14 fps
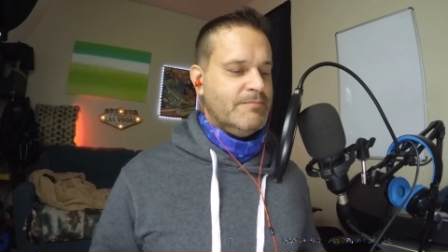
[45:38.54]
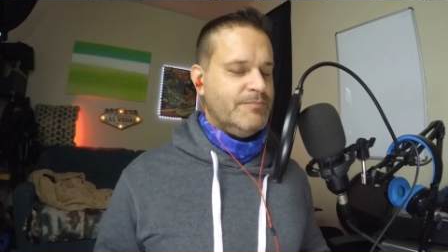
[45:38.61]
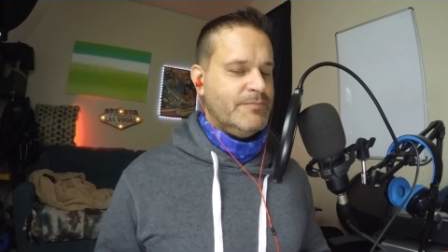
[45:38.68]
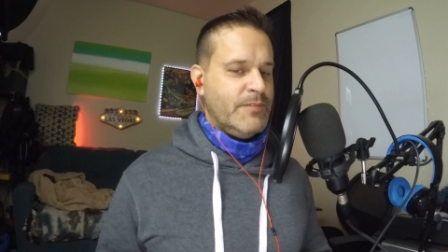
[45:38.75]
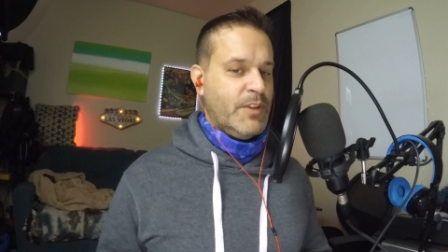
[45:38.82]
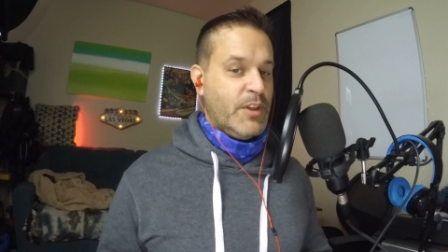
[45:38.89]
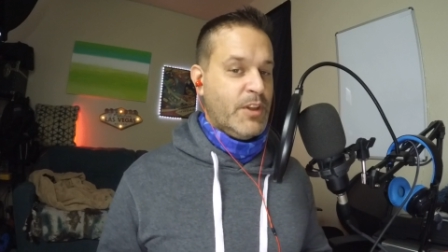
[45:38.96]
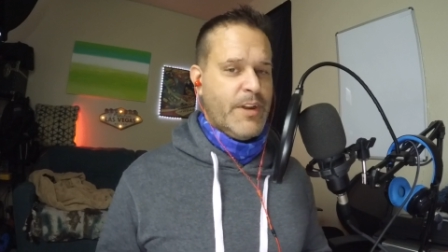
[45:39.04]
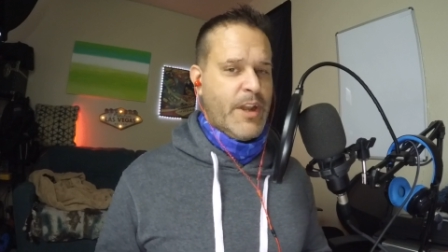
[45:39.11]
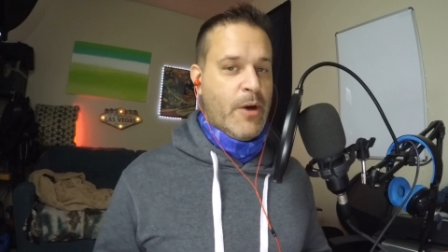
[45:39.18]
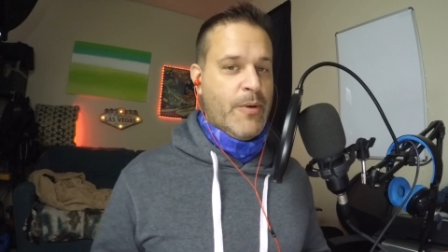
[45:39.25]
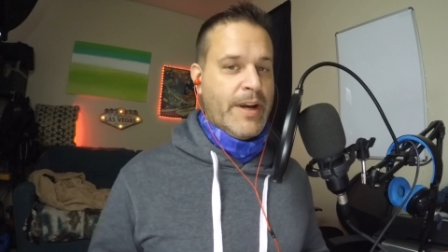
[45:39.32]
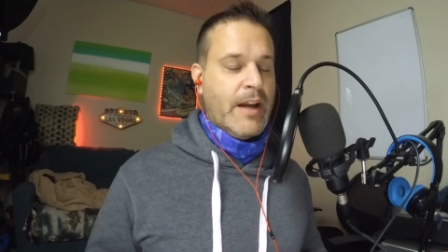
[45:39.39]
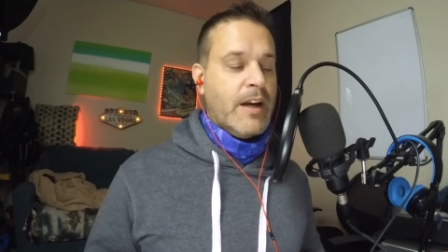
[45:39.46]
You
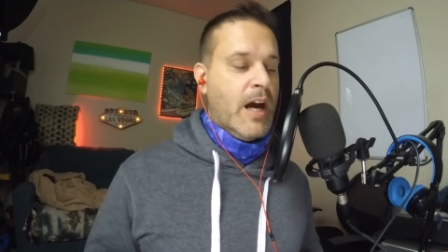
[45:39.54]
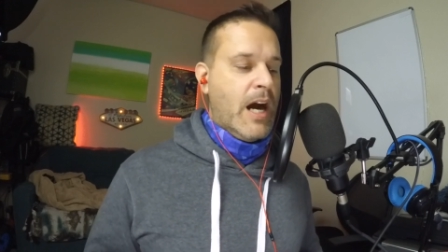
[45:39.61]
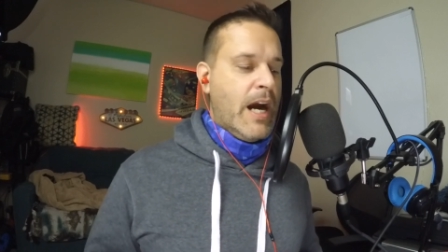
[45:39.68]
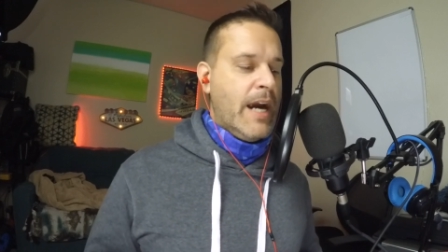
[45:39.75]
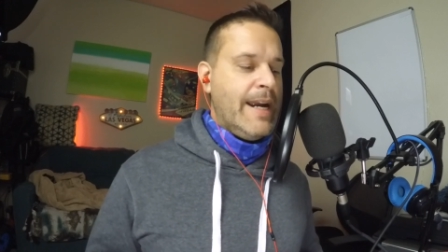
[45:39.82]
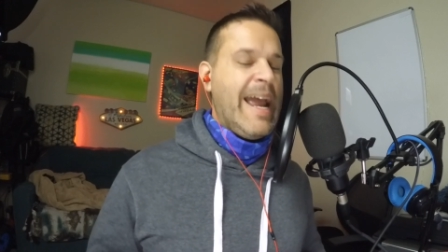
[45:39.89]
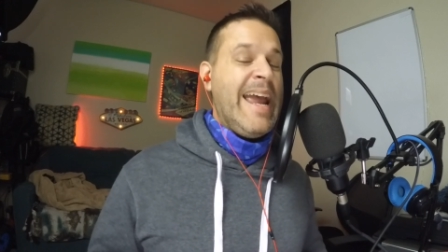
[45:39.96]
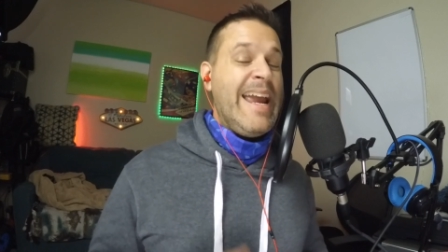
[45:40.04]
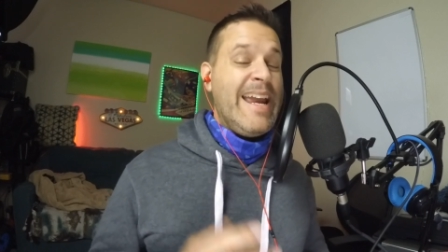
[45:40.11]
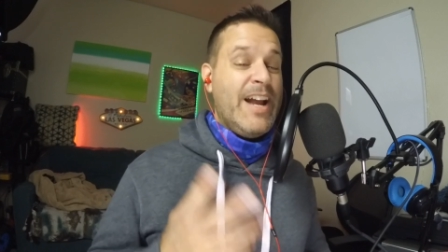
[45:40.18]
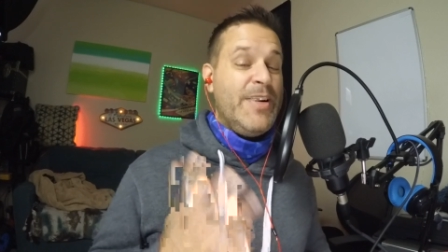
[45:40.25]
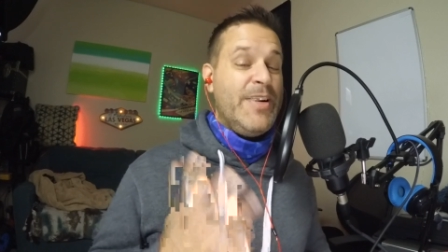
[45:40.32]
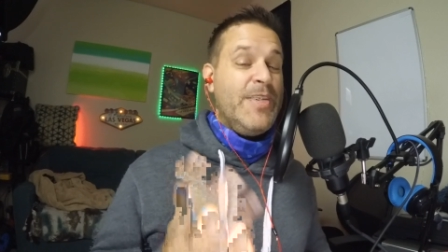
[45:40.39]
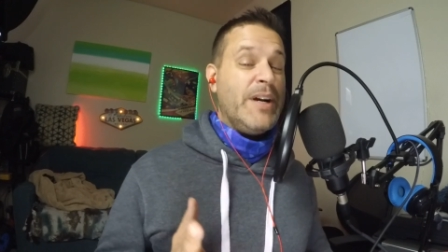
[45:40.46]
knowing a guy, hey, I
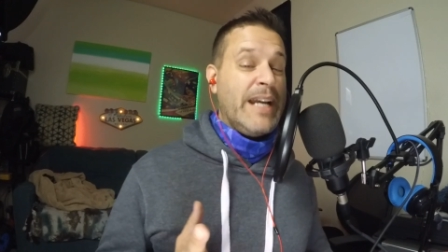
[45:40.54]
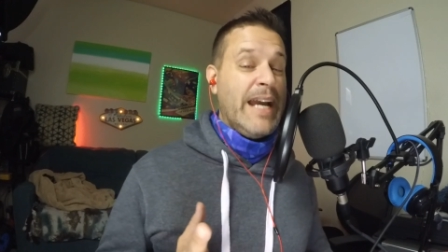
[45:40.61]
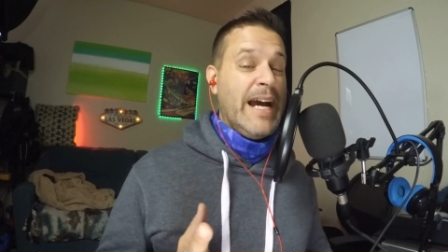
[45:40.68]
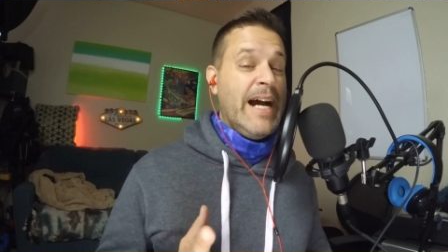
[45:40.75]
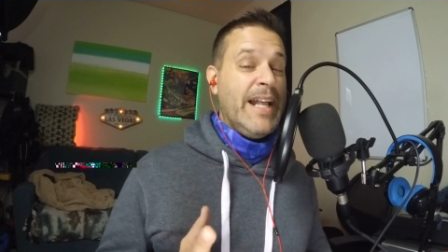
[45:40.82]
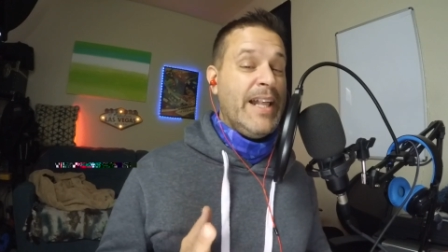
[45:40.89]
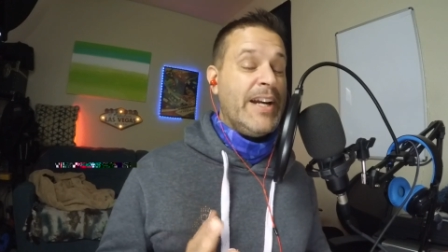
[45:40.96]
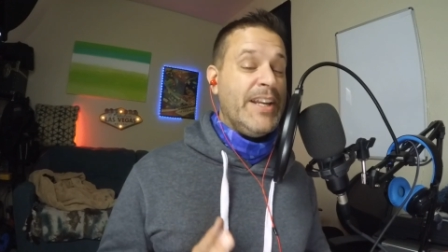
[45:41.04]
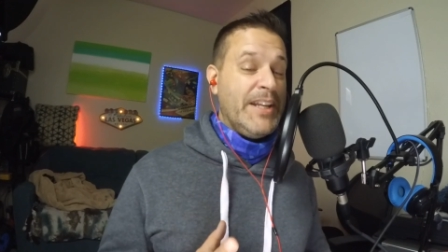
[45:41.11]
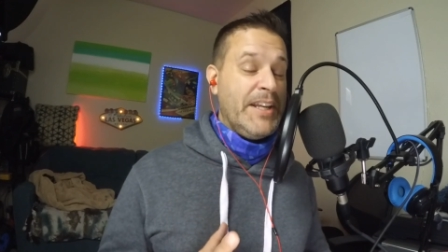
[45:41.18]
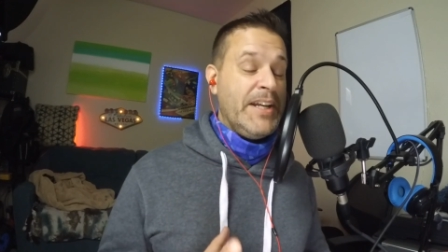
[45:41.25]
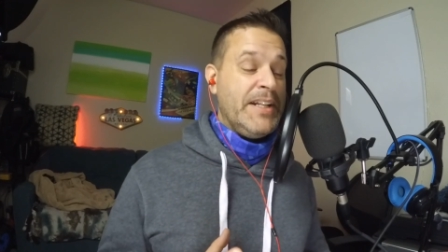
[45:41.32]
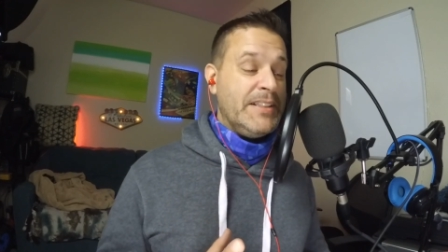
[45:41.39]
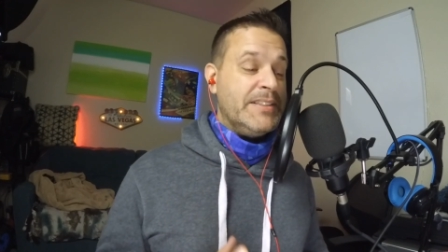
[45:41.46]
know a guy that can
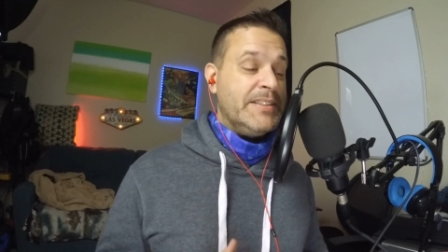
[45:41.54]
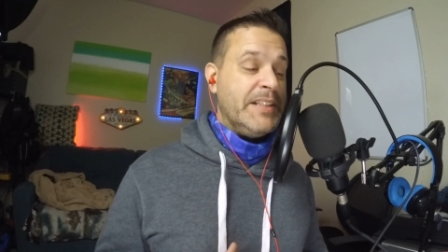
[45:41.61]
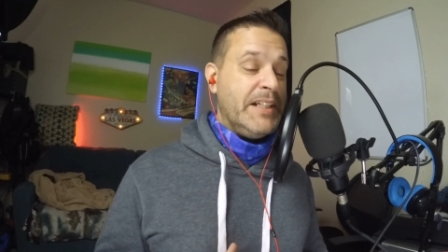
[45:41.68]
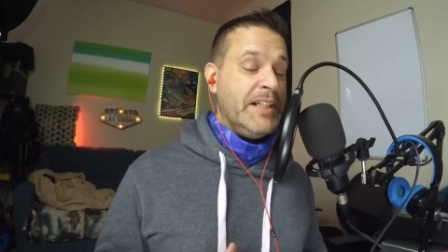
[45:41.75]
get us